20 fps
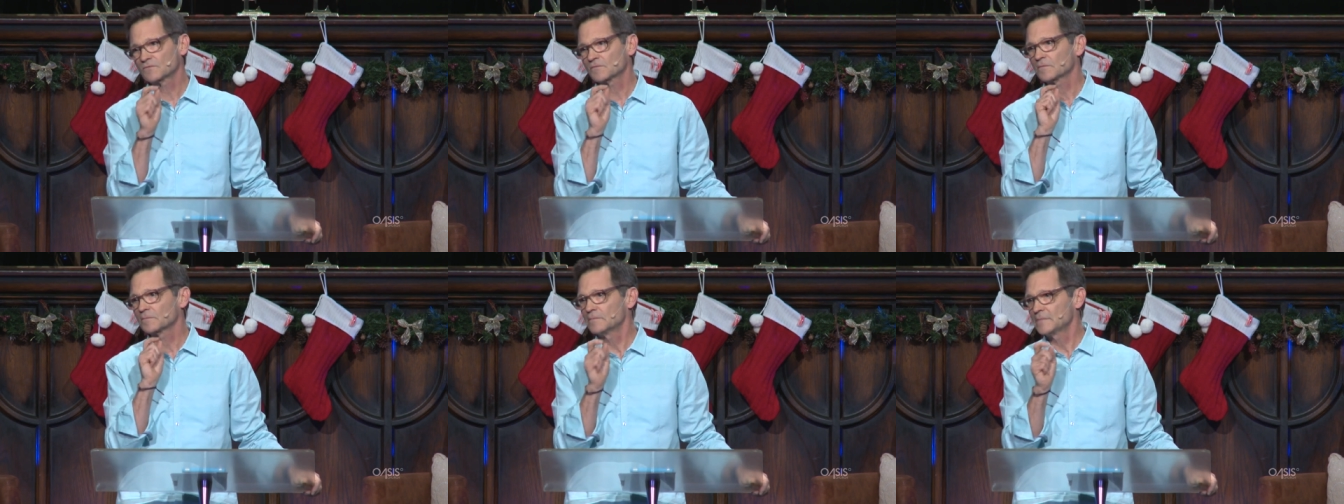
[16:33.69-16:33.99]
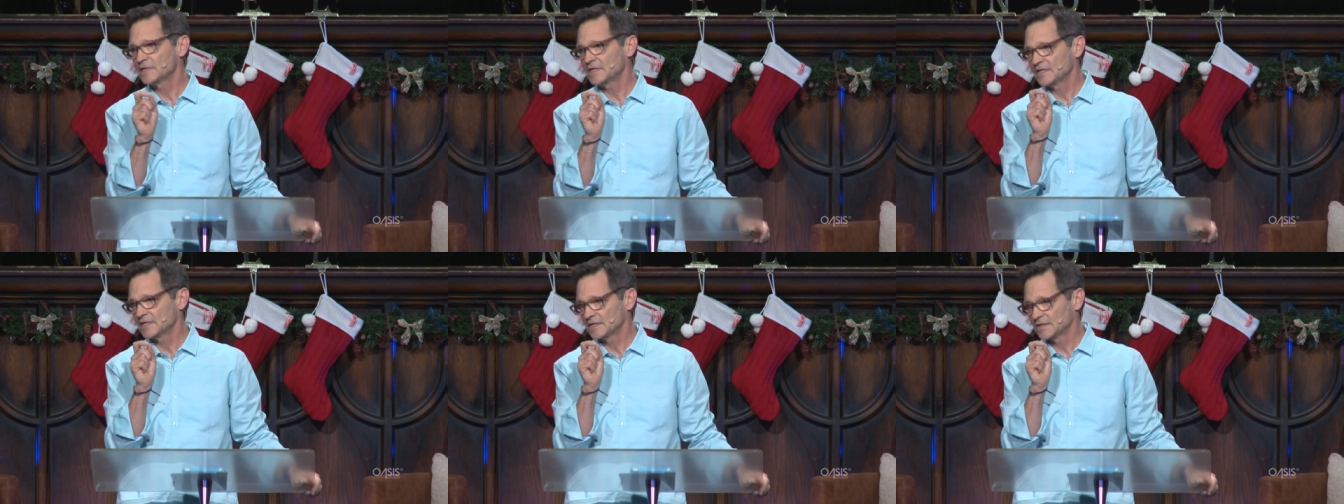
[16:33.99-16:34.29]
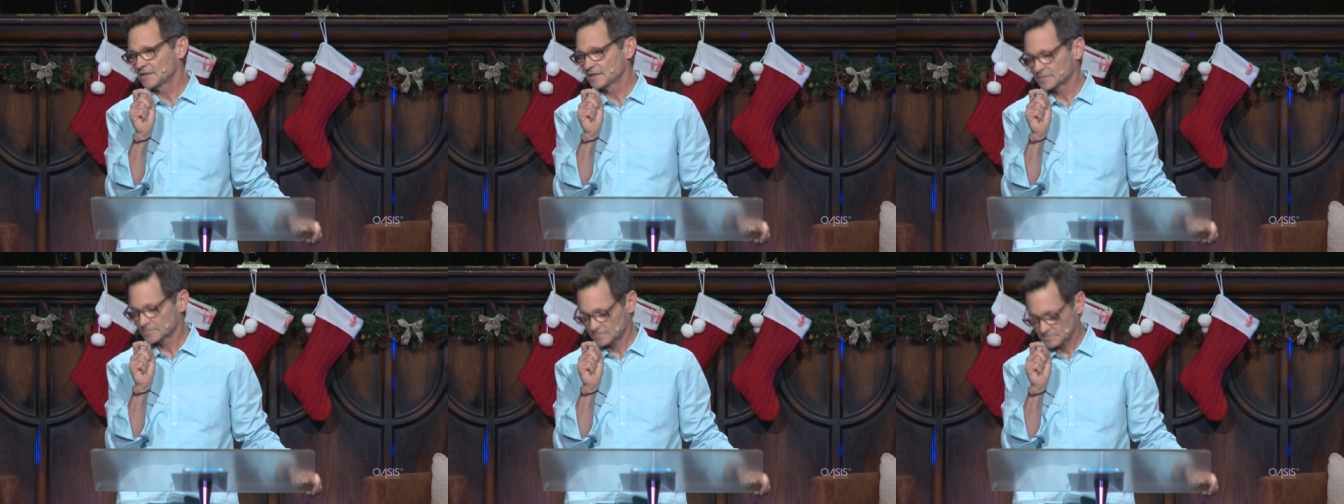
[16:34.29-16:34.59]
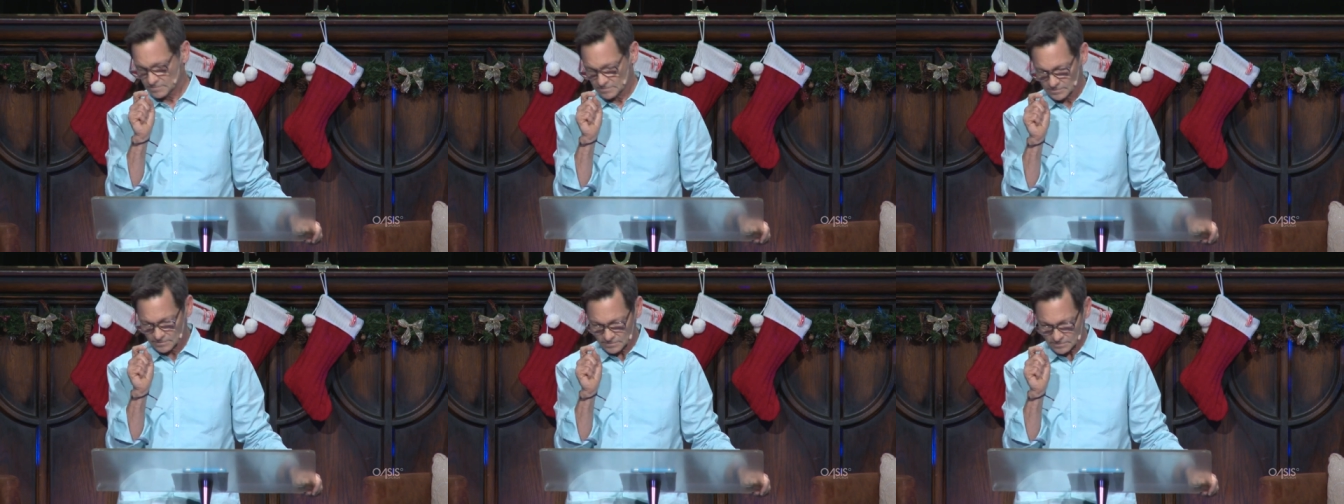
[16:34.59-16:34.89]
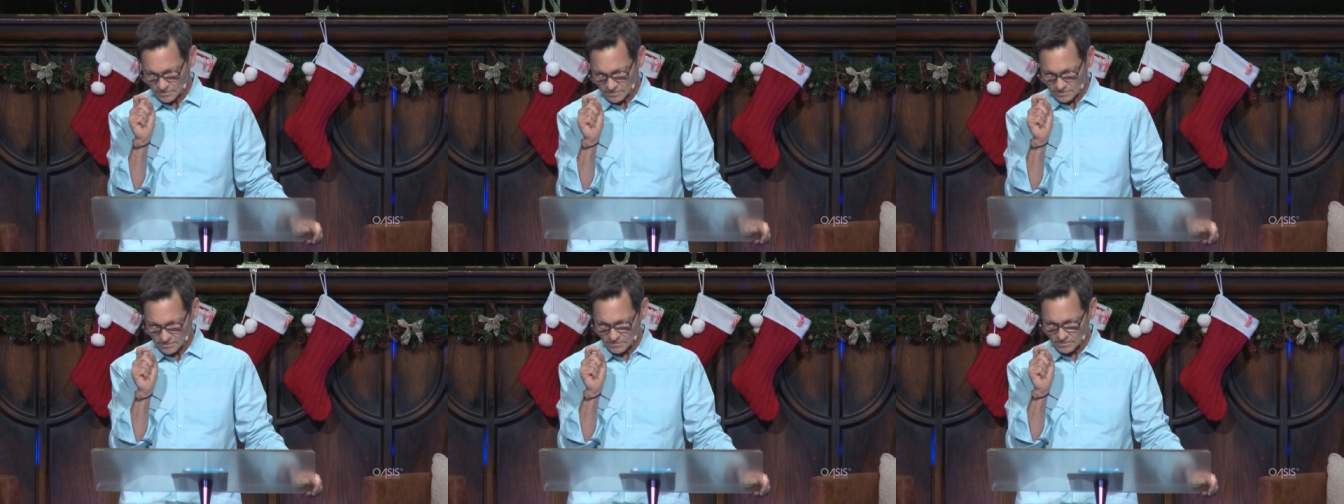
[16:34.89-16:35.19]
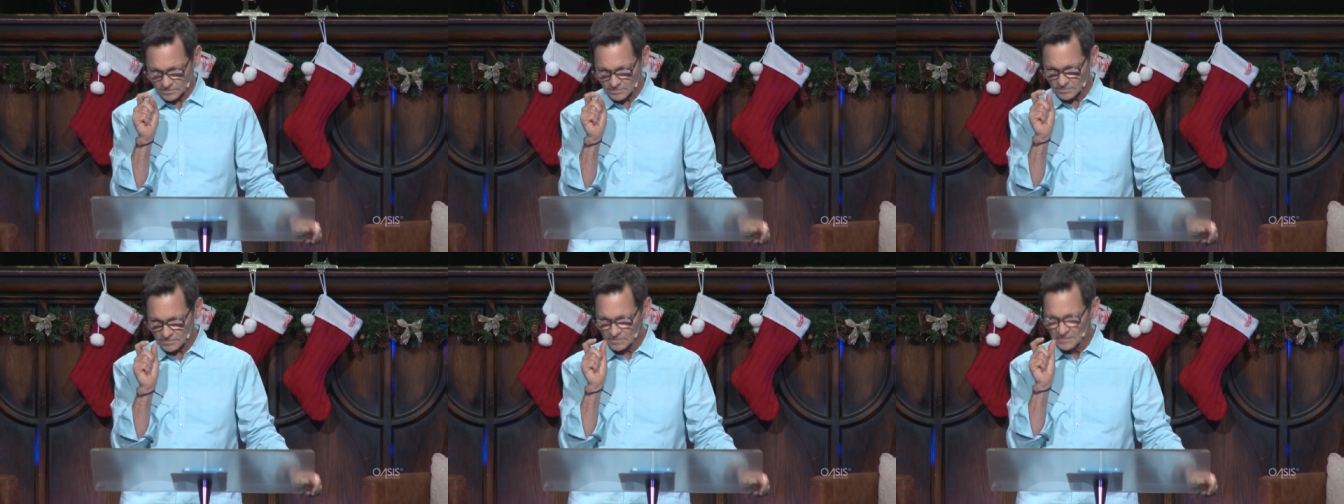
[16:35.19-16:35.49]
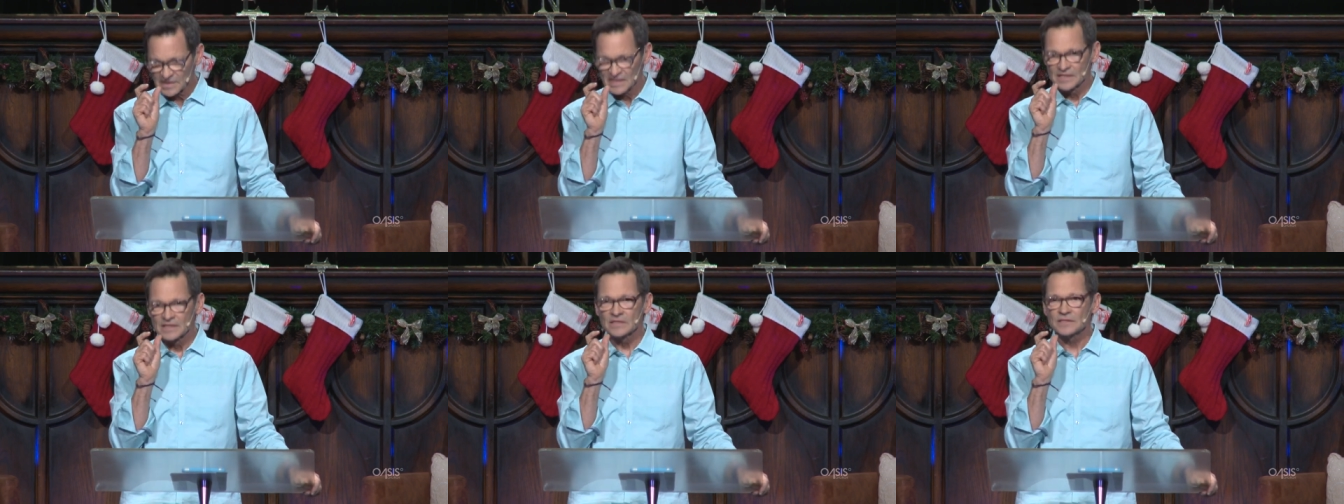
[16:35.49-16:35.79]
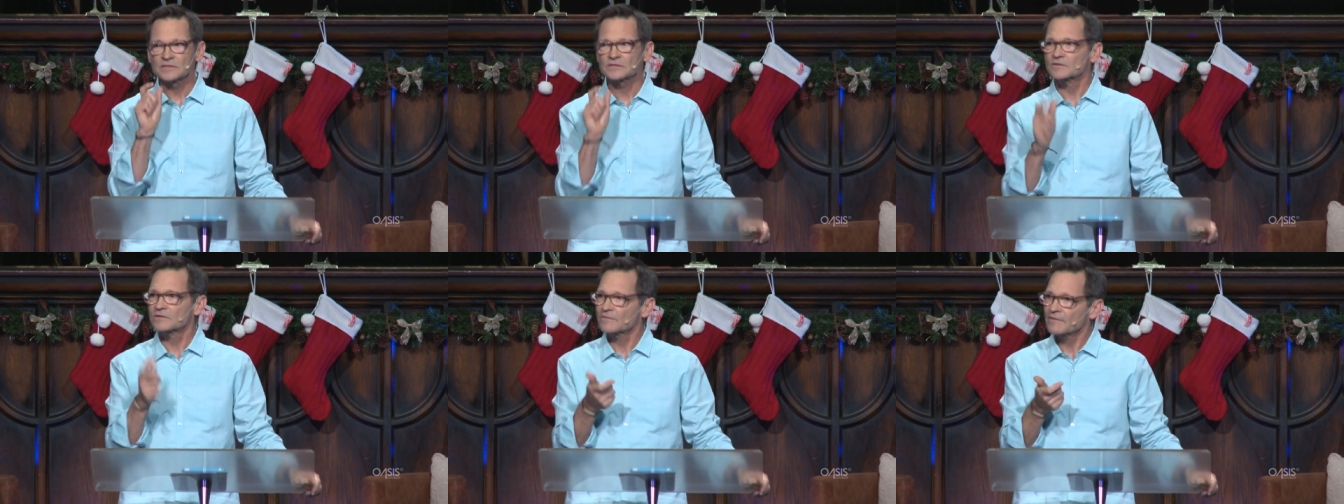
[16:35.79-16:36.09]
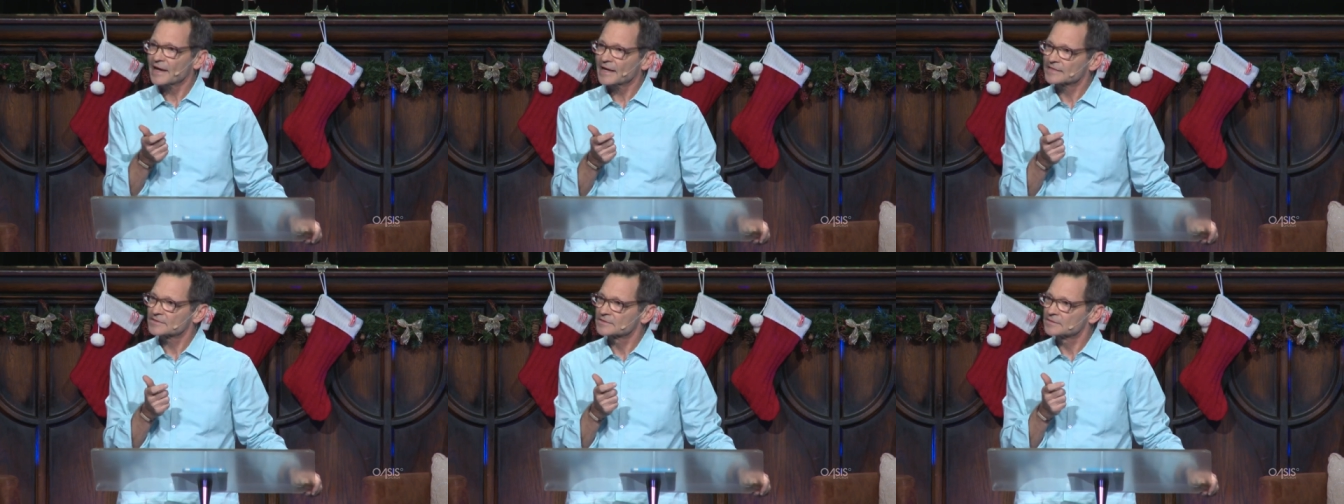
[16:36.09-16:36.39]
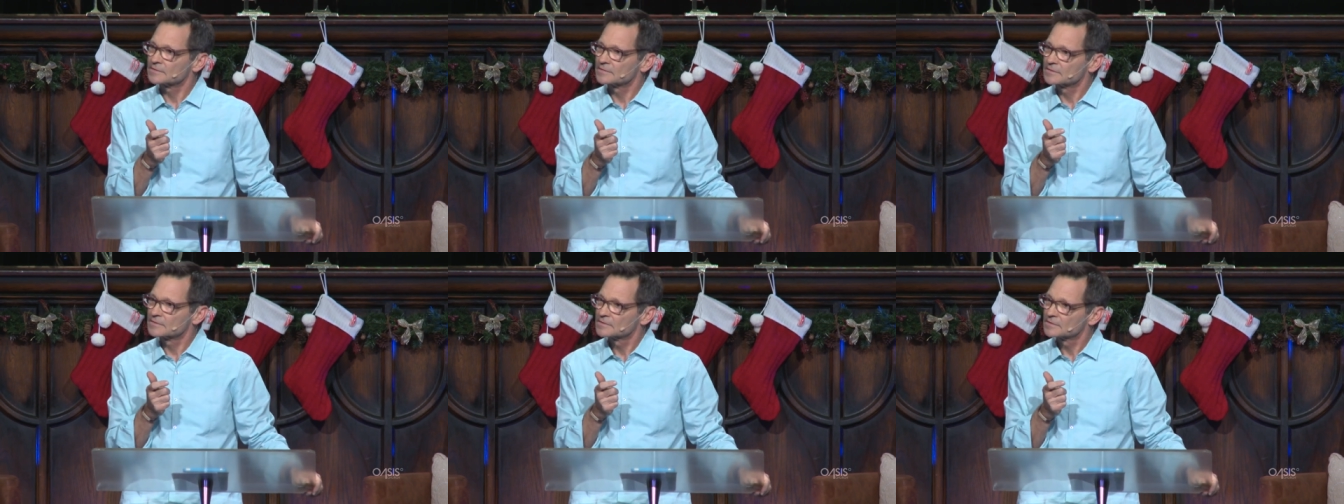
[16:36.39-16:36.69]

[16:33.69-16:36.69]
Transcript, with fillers: for me is gratitude.